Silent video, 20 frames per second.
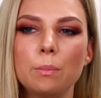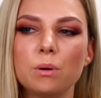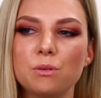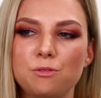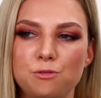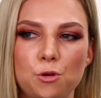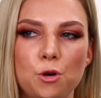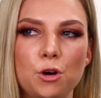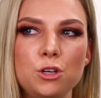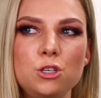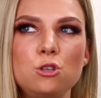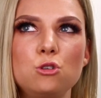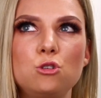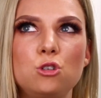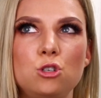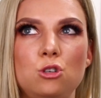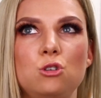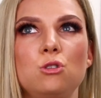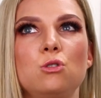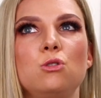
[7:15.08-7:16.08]
before you
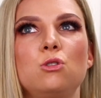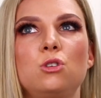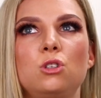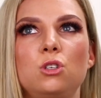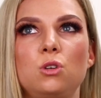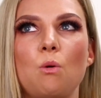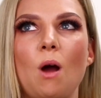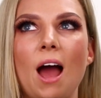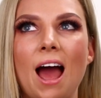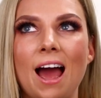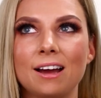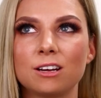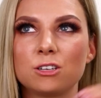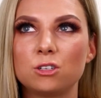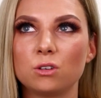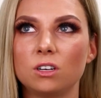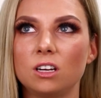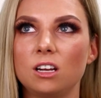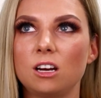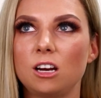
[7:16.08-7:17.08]
choose to
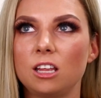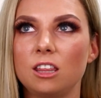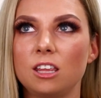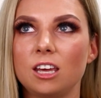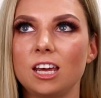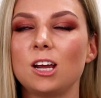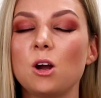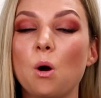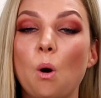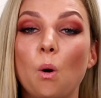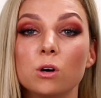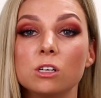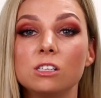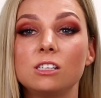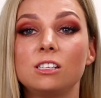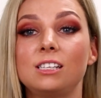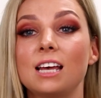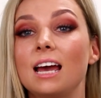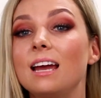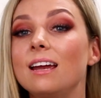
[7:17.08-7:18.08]
act on anything or
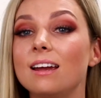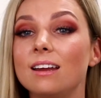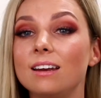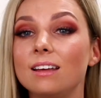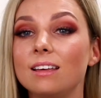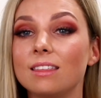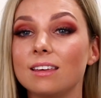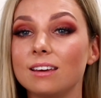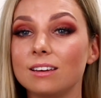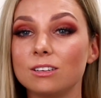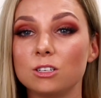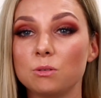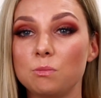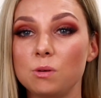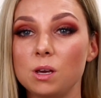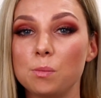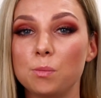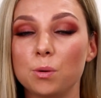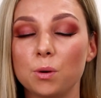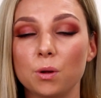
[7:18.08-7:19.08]
say anything to
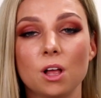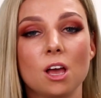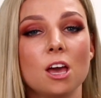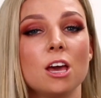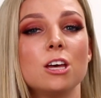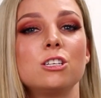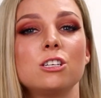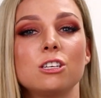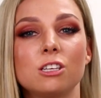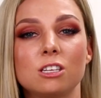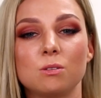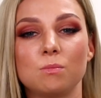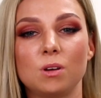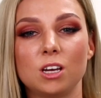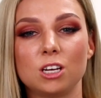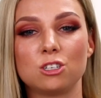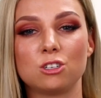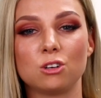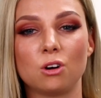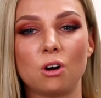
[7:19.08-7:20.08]
people, just to
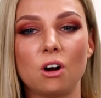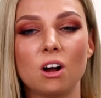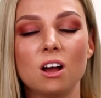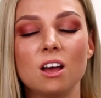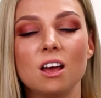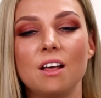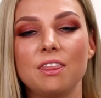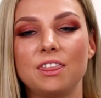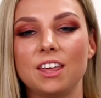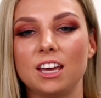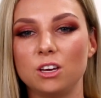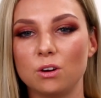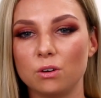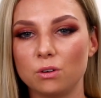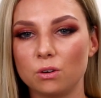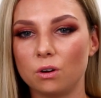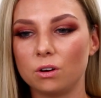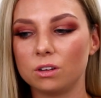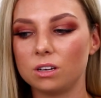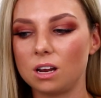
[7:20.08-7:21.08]
make sure that you're
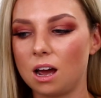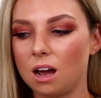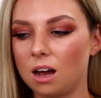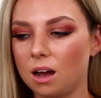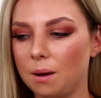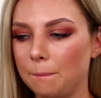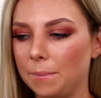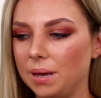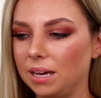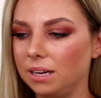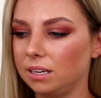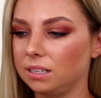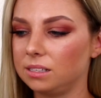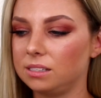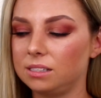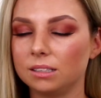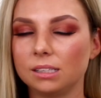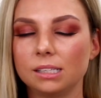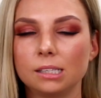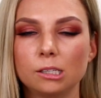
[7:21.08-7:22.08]
not uh, making
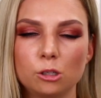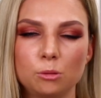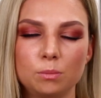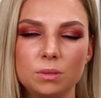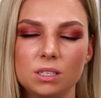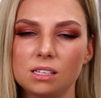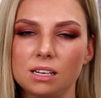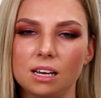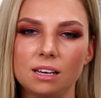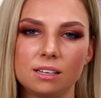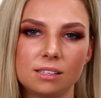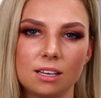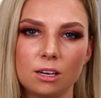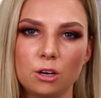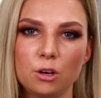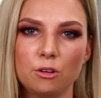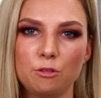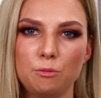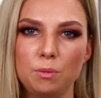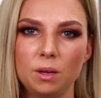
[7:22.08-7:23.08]
silly little mistakes that
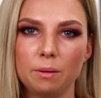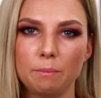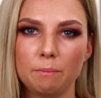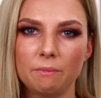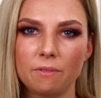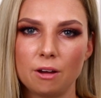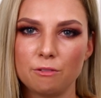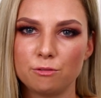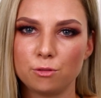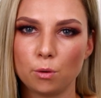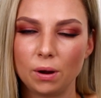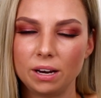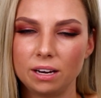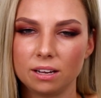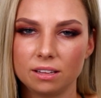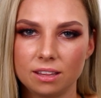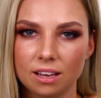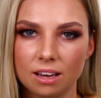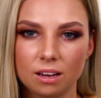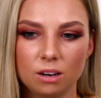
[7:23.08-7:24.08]
could have been
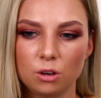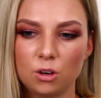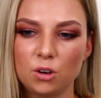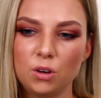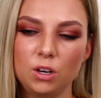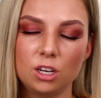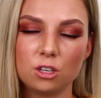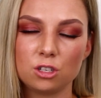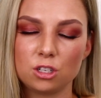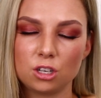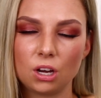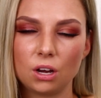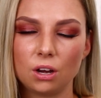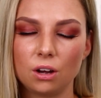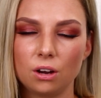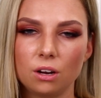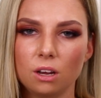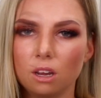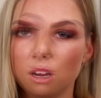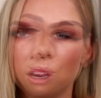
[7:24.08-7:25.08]
avoided that could in
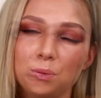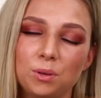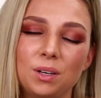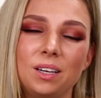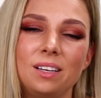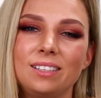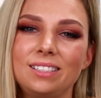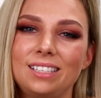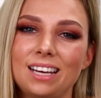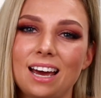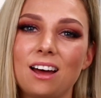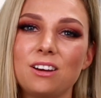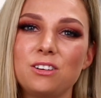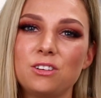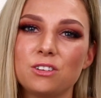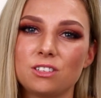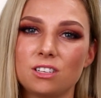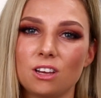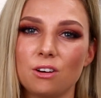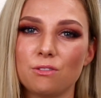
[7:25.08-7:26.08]
turn bring down
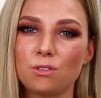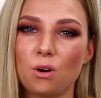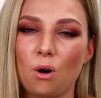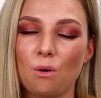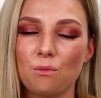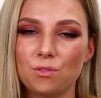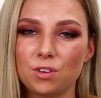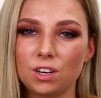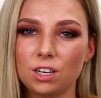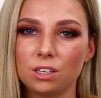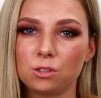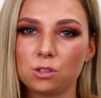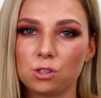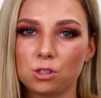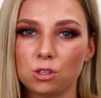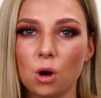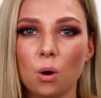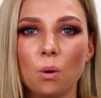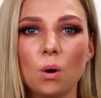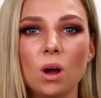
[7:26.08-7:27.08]
your self confidence.
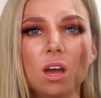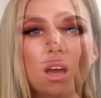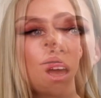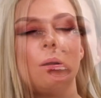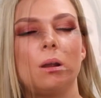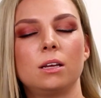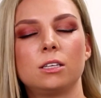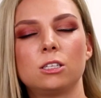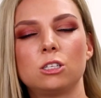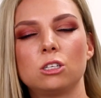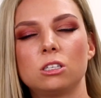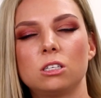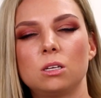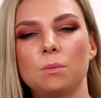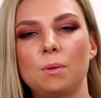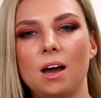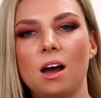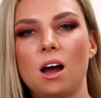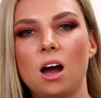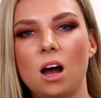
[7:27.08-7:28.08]
So it's just
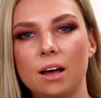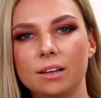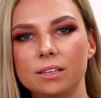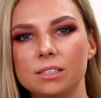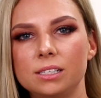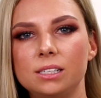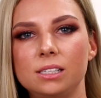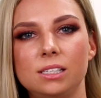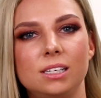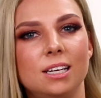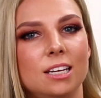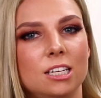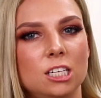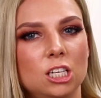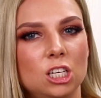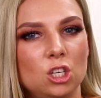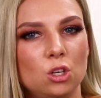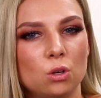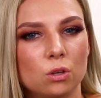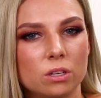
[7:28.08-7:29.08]
about
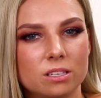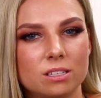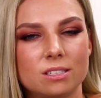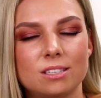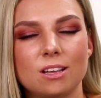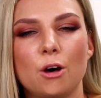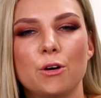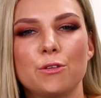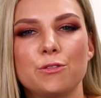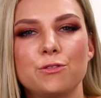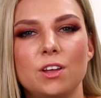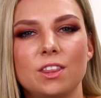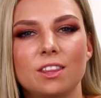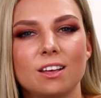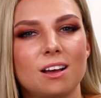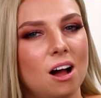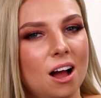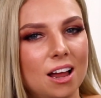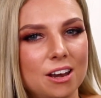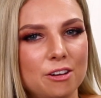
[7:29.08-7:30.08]
understanding yourself and
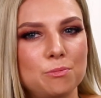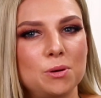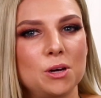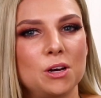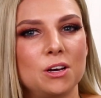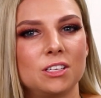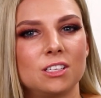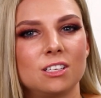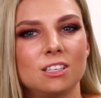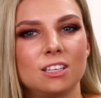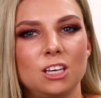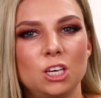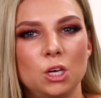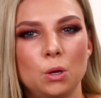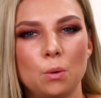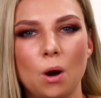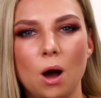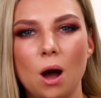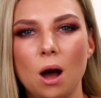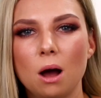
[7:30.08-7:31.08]
the kind of person that
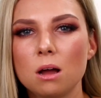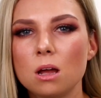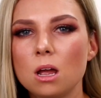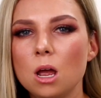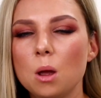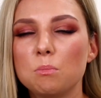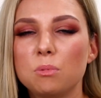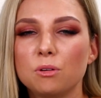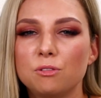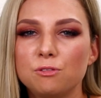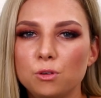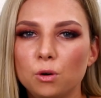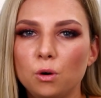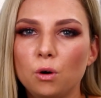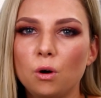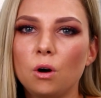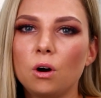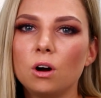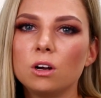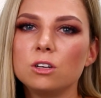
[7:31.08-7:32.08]
you are
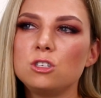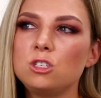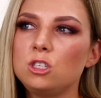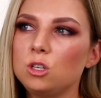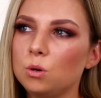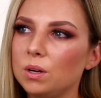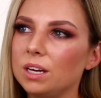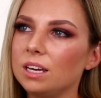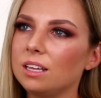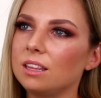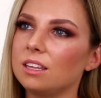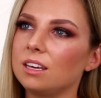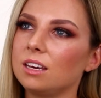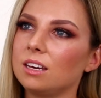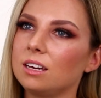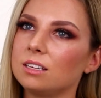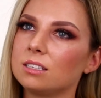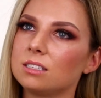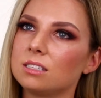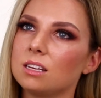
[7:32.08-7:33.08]
before doing
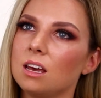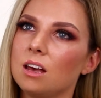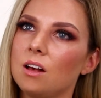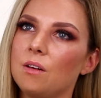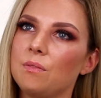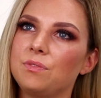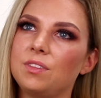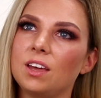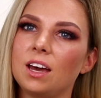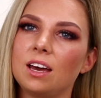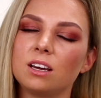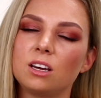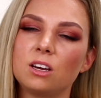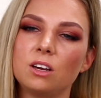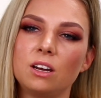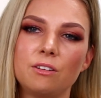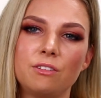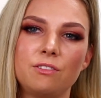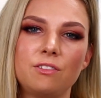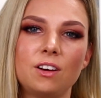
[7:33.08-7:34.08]
things that
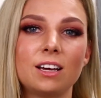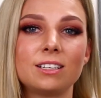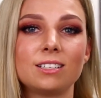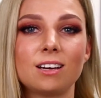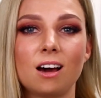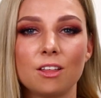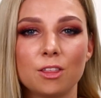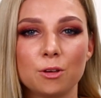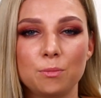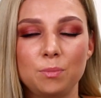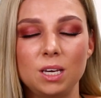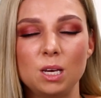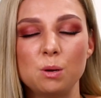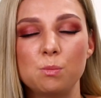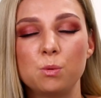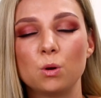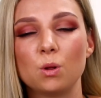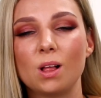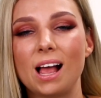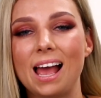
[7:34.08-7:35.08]
could affect other
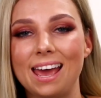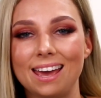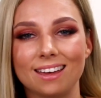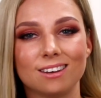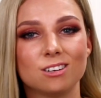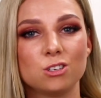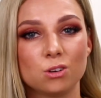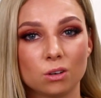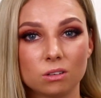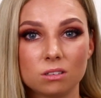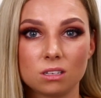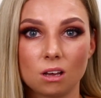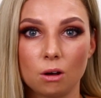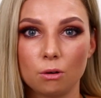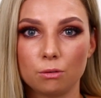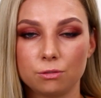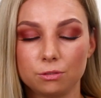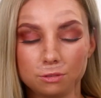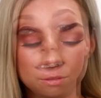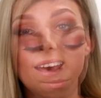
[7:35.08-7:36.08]
people and
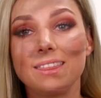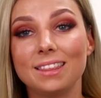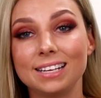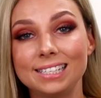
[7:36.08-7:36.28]
yourself.